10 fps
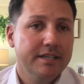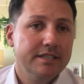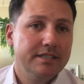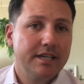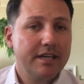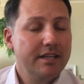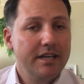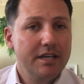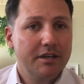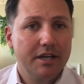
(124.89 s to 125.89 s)
Second thing
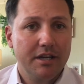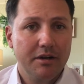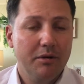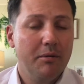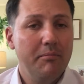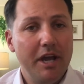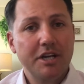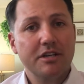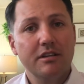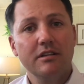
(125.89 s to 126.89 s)
you can do, make
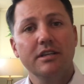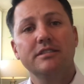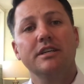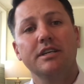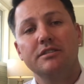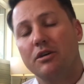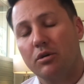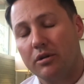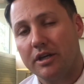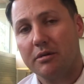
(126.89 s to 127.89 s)
sure the listing is
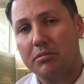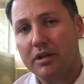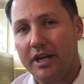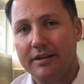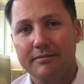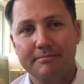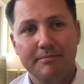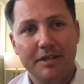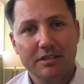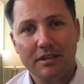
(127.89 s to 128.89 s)
totally complete.
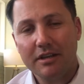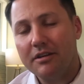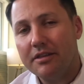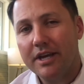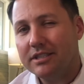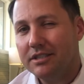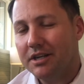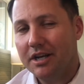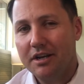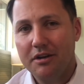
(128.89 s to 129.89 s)
There's little things you
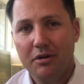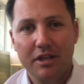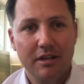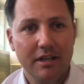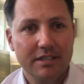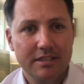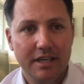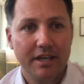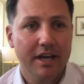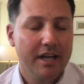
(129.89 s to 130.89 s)
can do in the
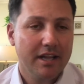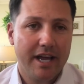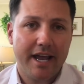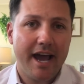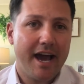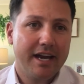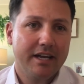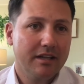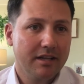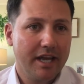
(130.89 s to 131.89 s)
listing, like adding
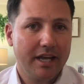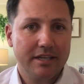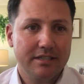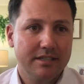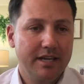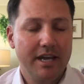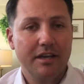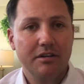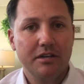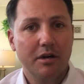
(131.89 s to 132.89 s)
a link to take you
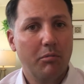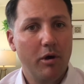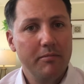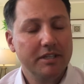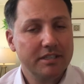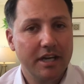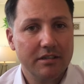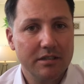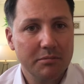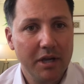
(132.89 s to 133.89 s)
to your appointment
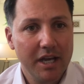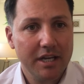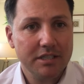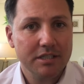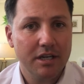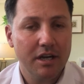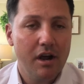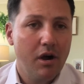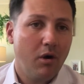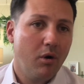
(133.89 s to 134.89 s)
scheduling page,
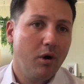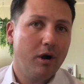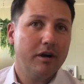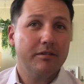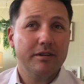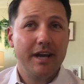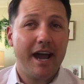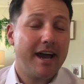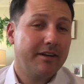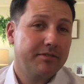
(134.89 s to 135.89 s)
or
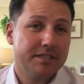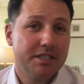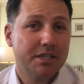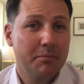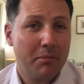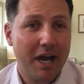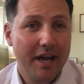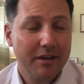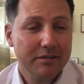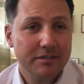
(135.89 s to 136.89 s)
add physician
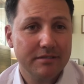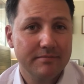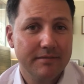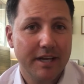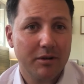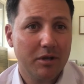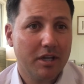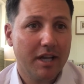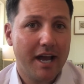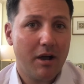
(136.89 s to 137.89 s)
bios that'll
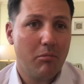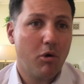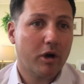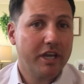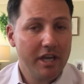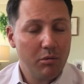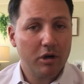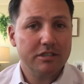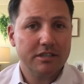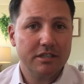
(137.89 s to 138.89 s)
allow more
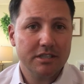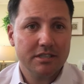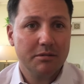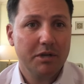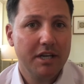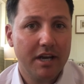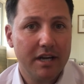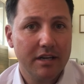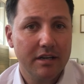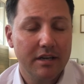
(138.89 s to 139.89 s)
keyword searches to be
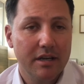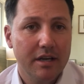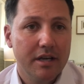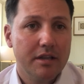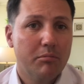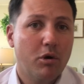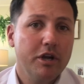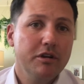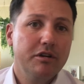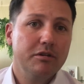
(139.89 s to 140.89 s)
done. The more
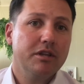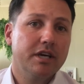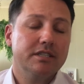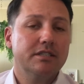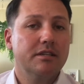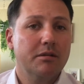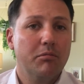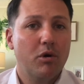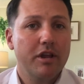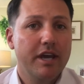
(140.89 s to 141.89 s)
you do this, the
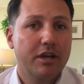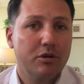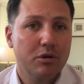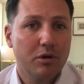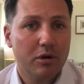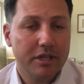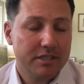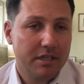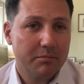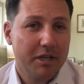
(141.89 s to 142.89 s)
more that Google is
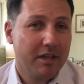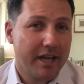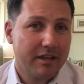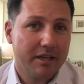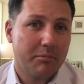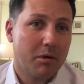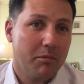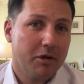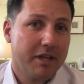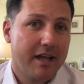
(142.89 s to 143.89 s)
going to be likely to
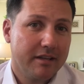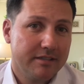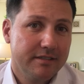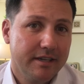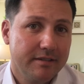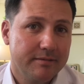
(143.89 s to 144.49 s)
promote that listing.